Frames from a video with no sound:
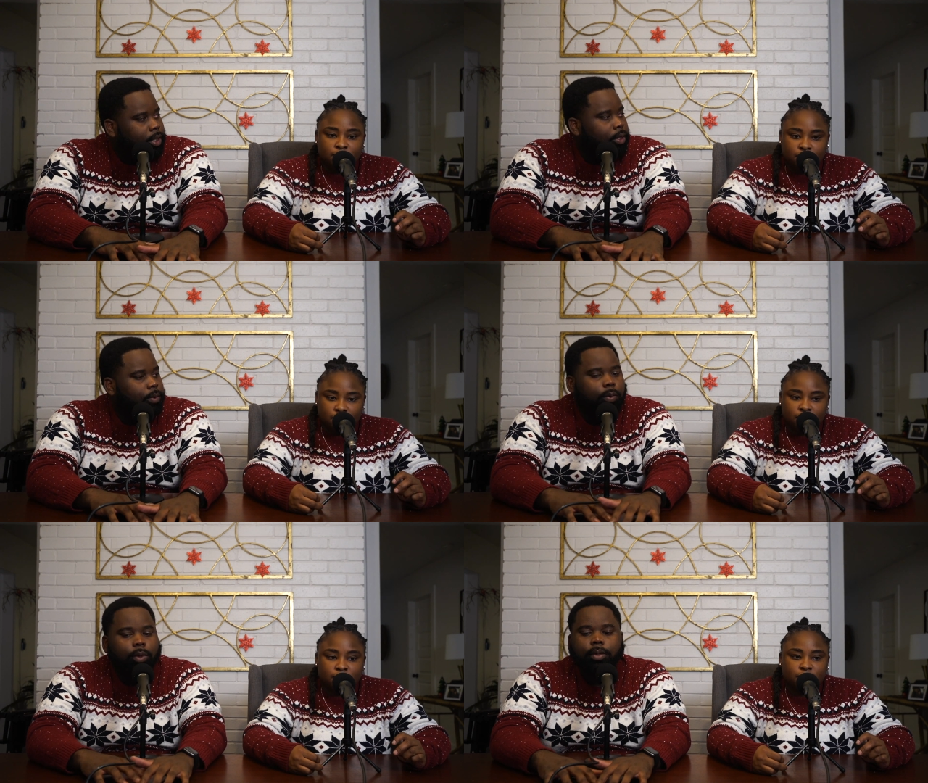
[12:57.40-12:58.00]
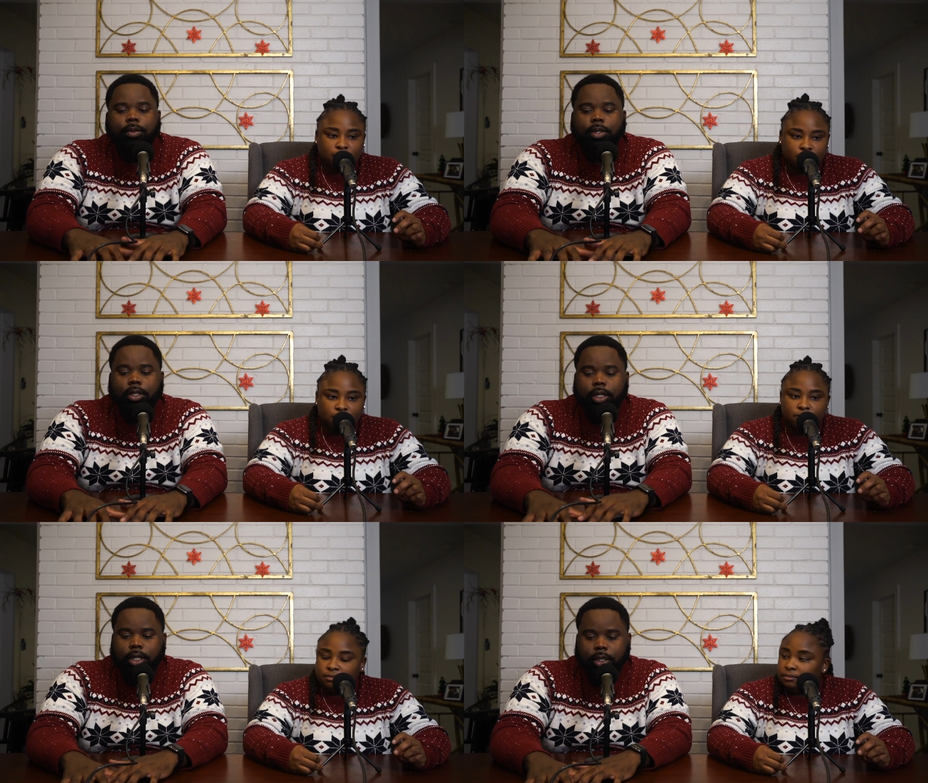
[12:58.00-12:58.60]
Speaker 1: Mm-hmm. We want to
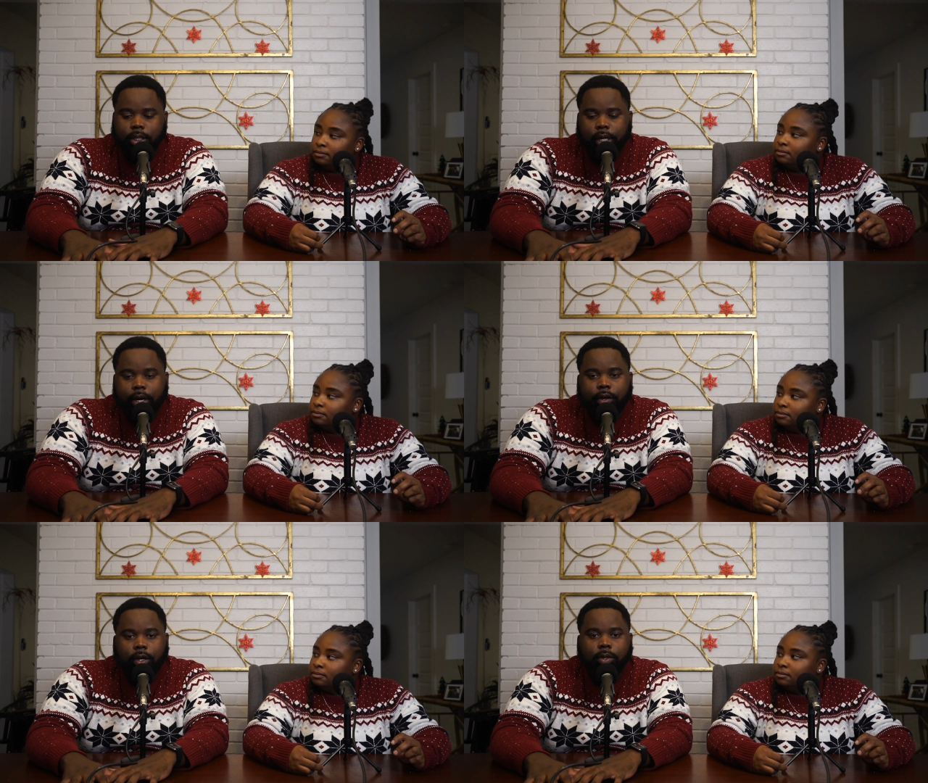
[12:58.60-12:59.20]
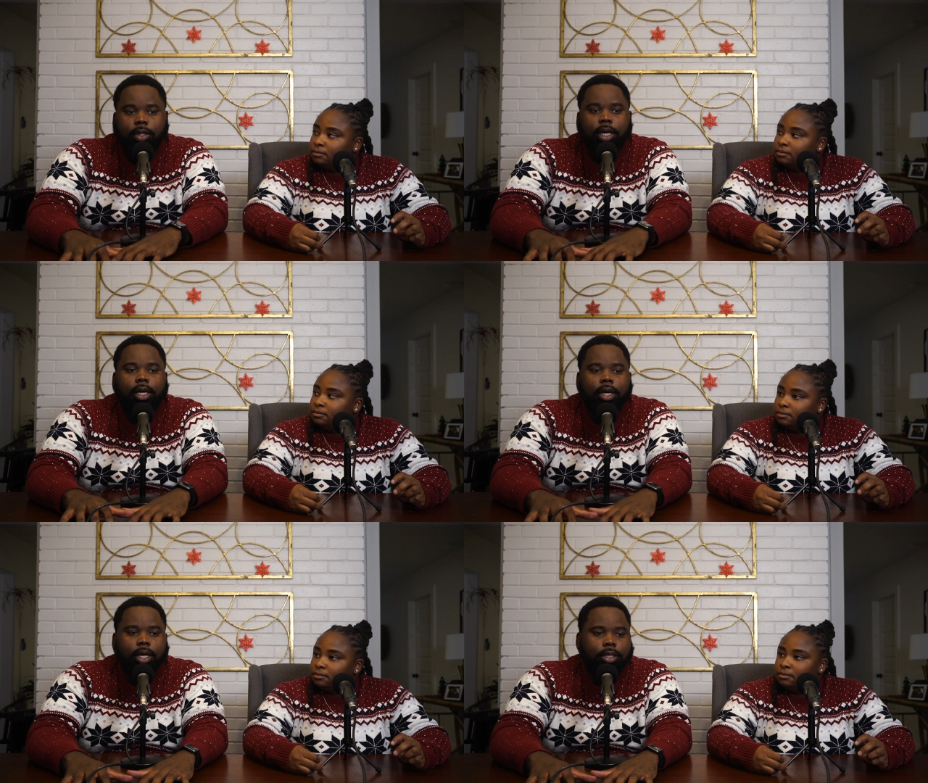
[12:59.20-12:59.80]
share scenarios
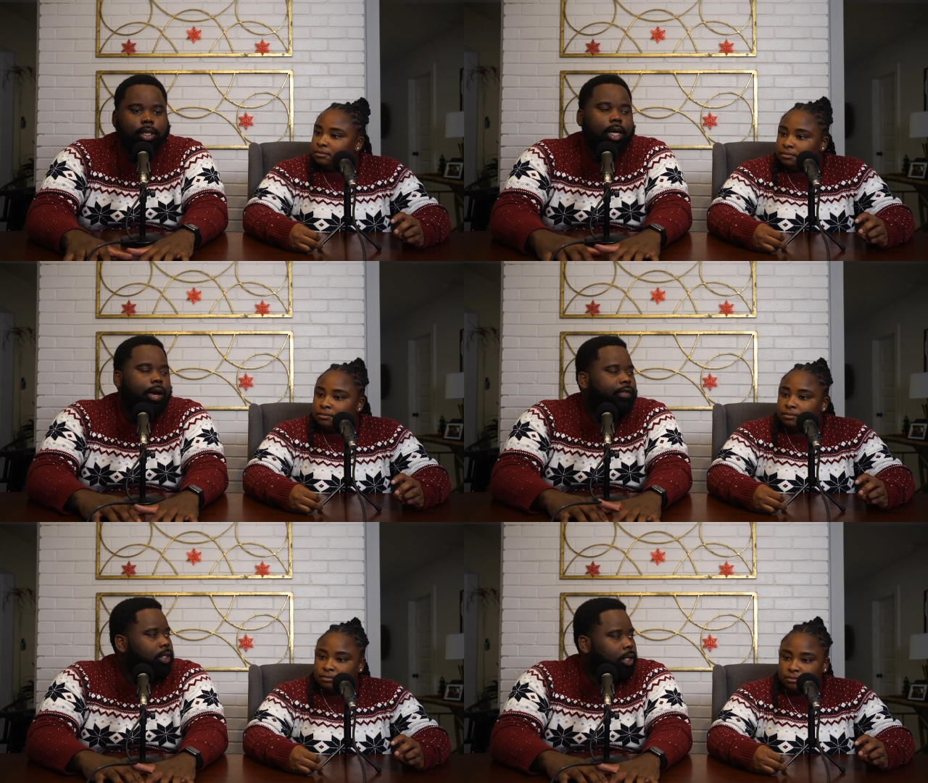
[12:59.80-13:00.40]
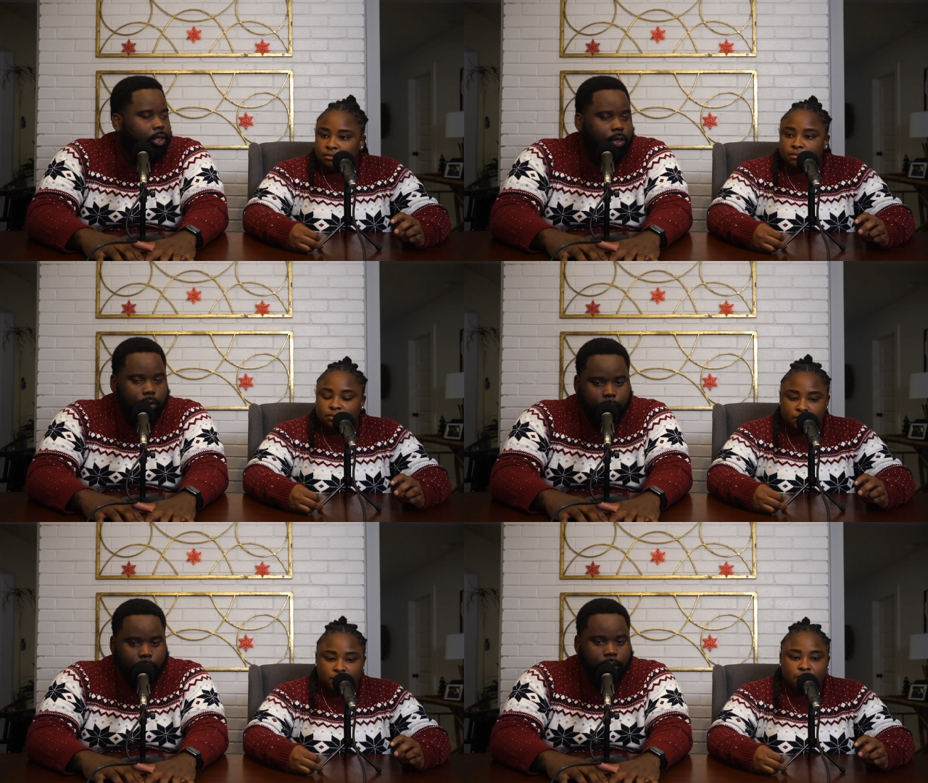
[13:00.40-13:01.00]
that gets the conversation
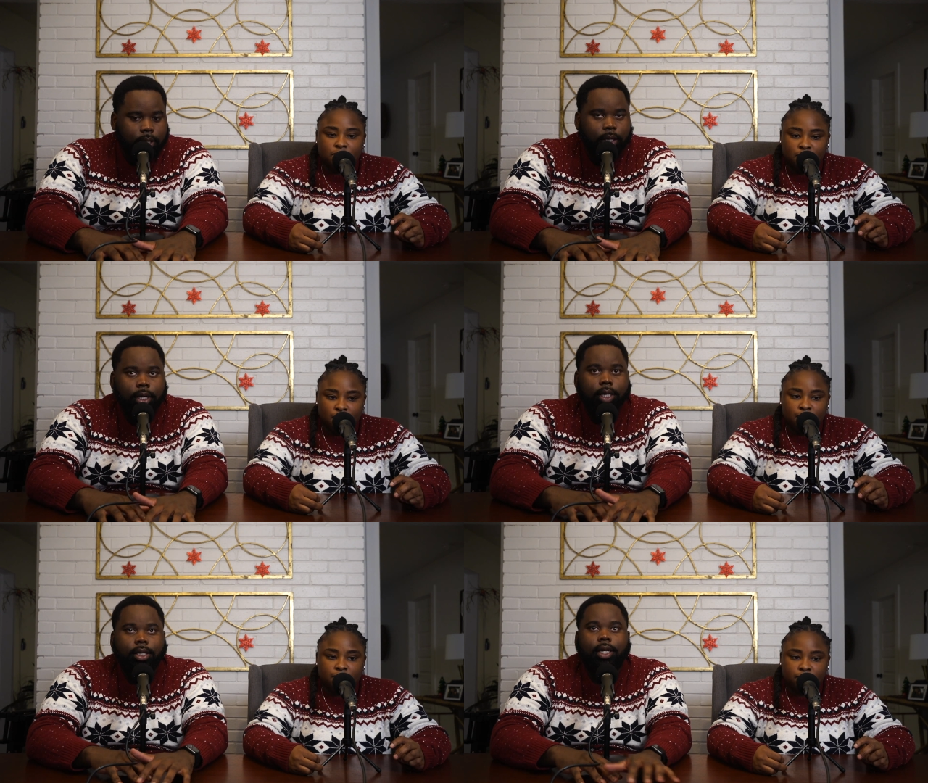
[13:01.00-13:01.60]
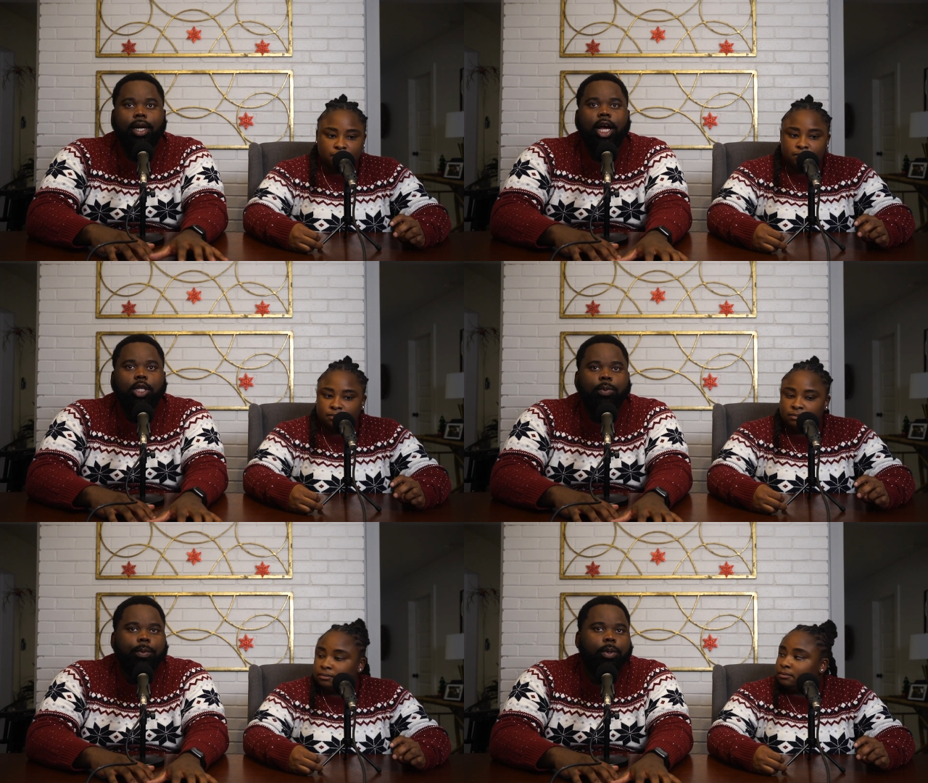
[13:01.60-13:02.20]
going. Yep. That
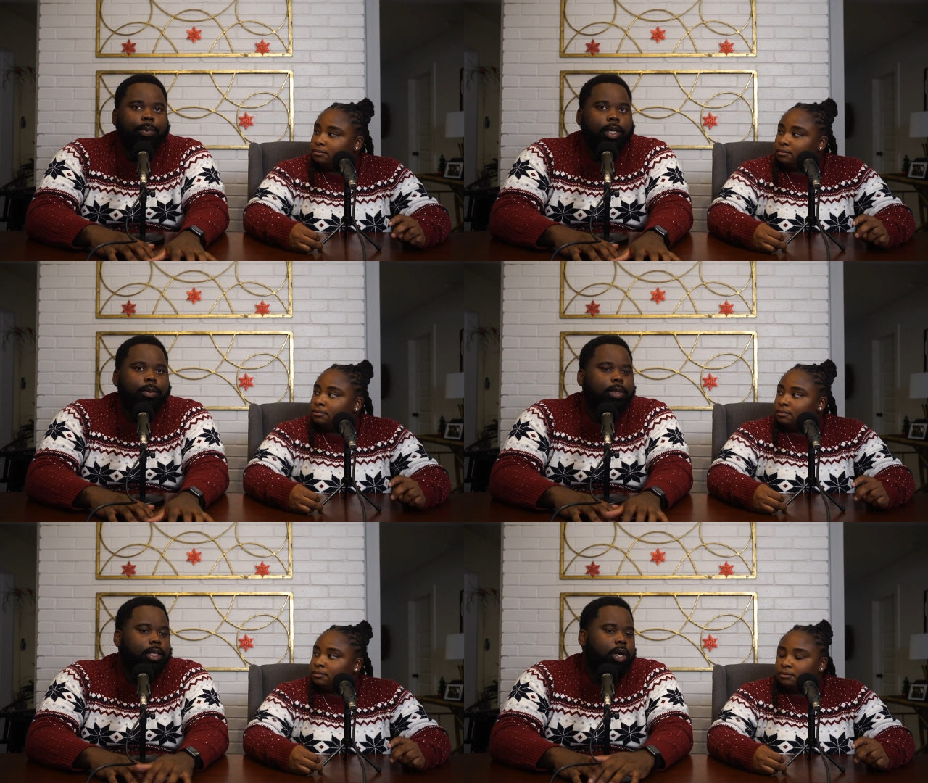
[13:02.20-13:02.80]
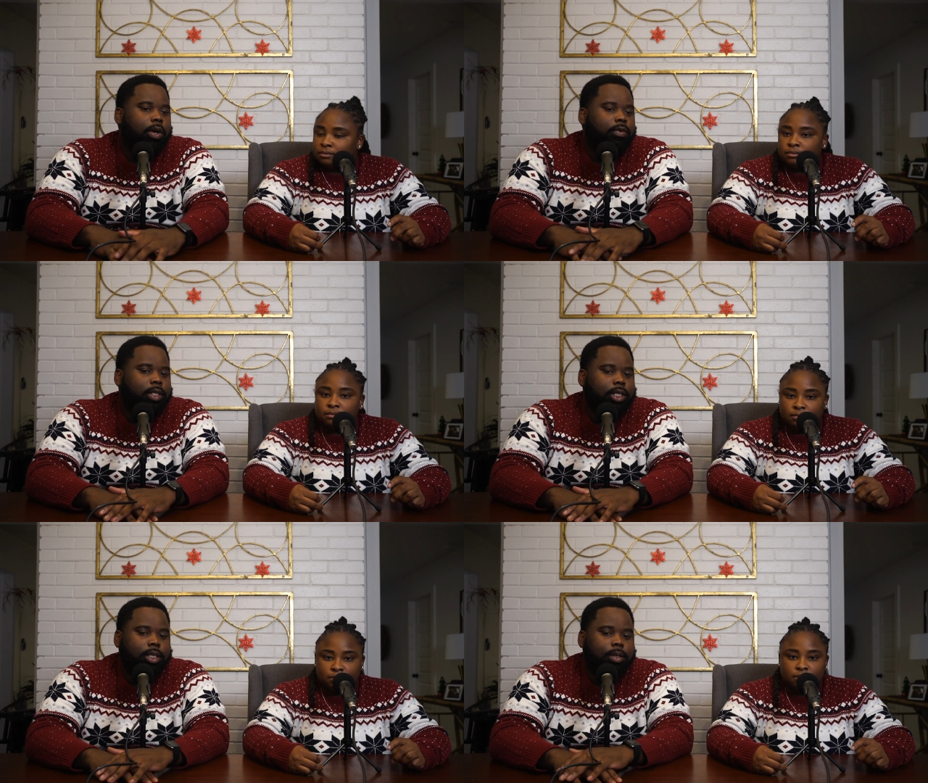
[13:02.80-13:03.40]
allows people to be
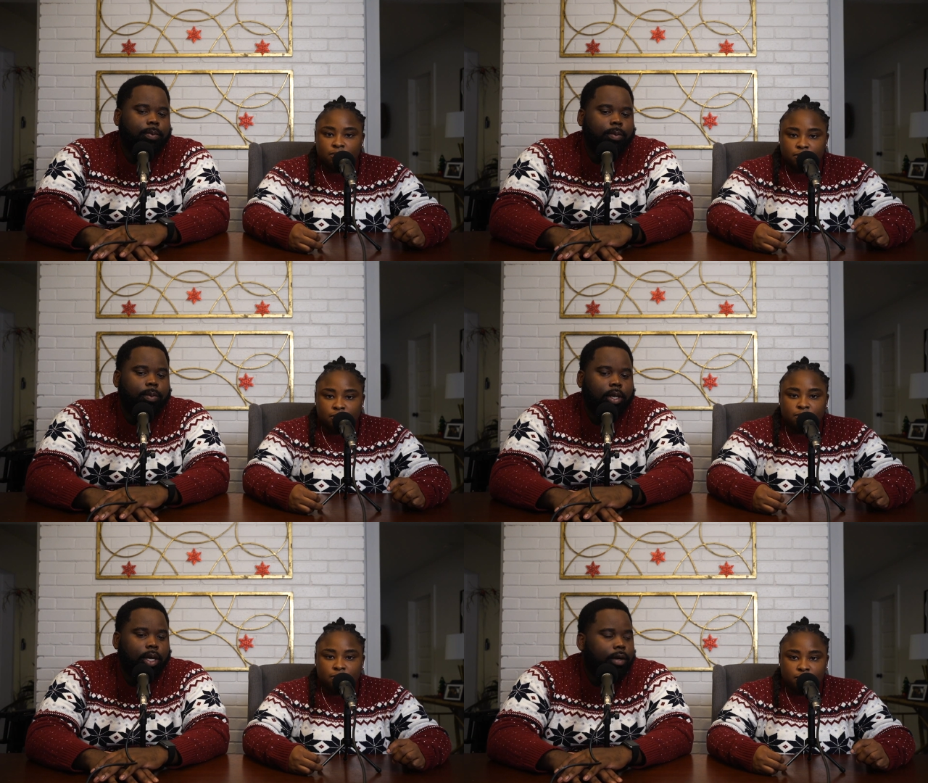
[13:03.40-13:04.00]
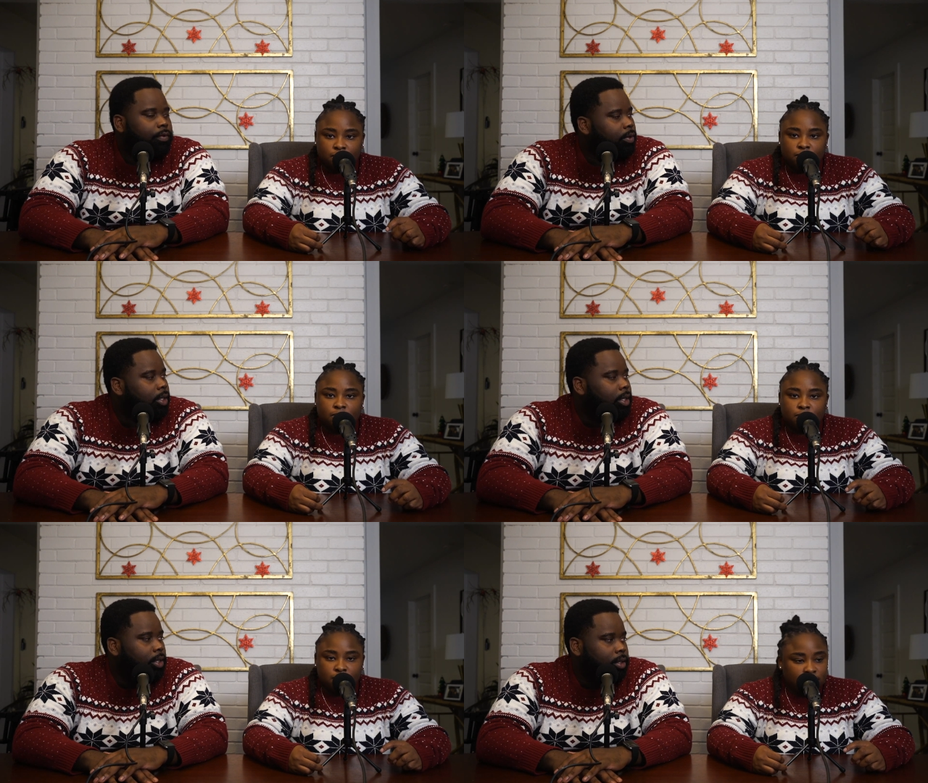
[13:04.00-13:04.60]
themselves and just to love
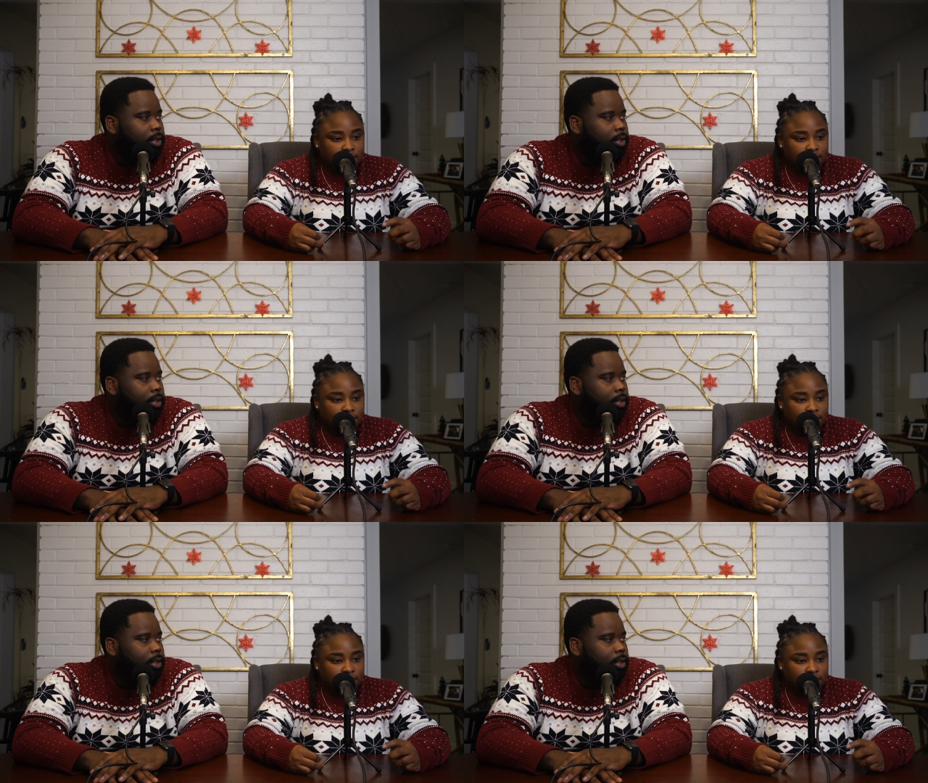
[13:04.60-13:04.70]
freely.